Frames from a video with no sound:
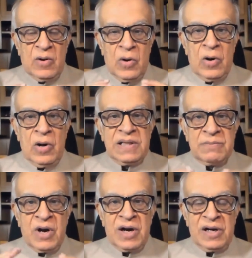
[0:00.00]
all
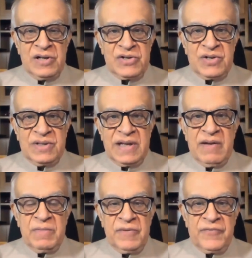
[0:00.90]
the models that
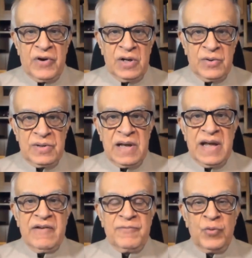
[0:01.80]
have been followed
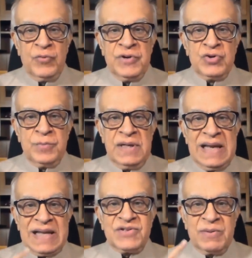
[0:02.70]
have proven to be
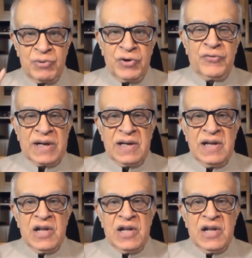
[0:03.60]
less than perfect.